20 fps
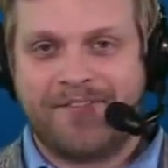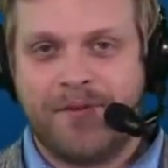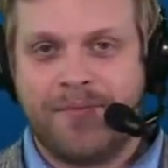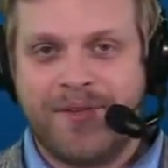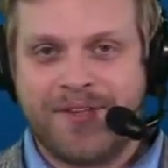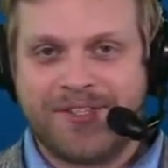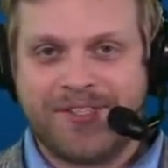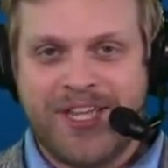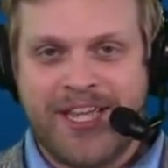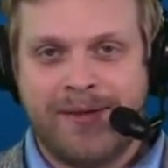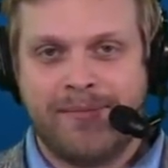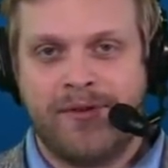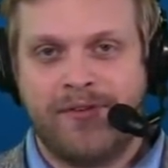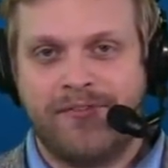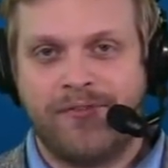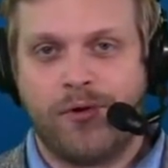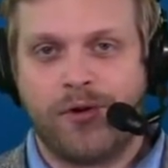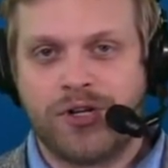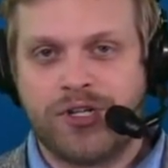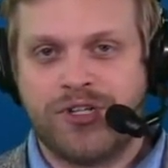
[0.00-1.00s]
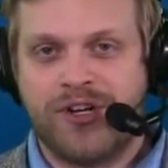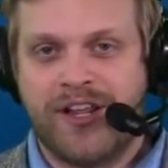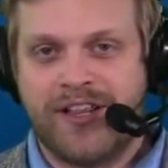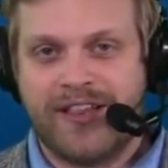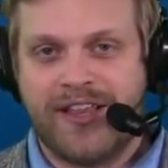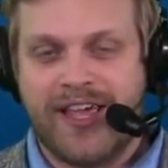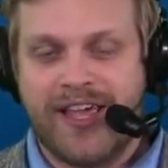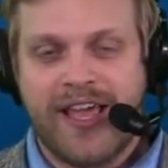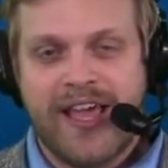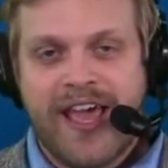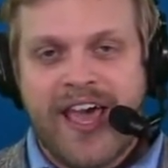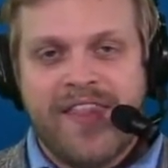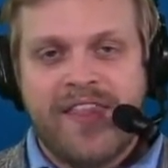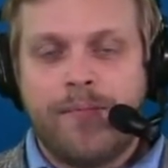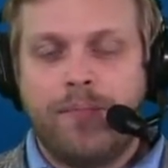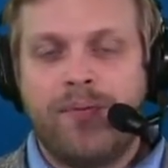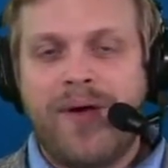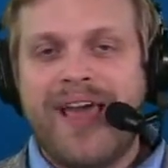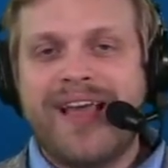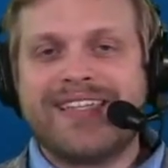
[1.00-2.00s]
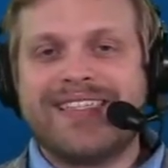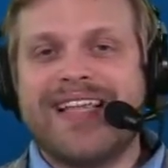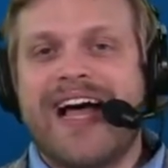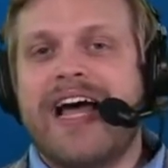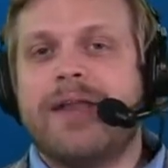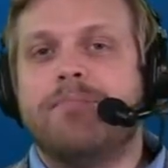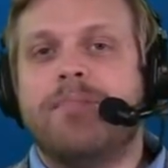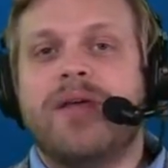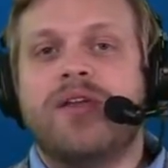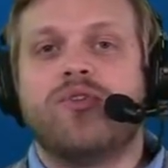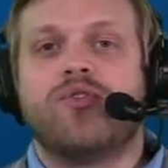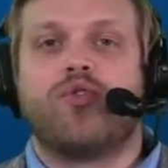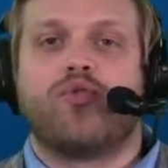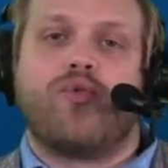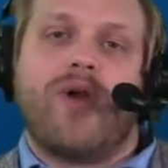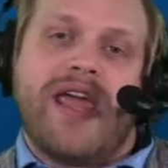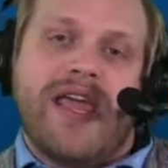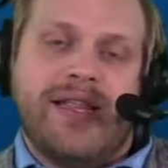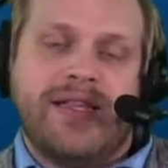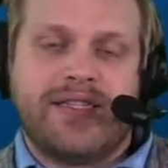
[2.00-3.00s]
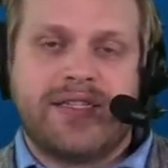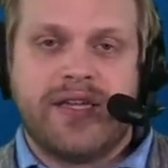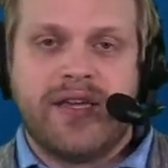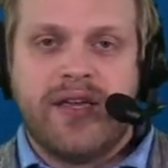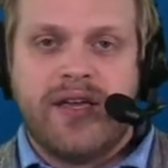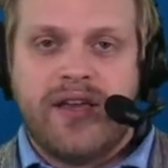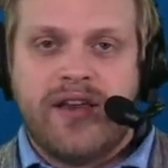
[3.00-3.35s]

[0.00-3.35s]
from this team, unfortunately. The play has not been great.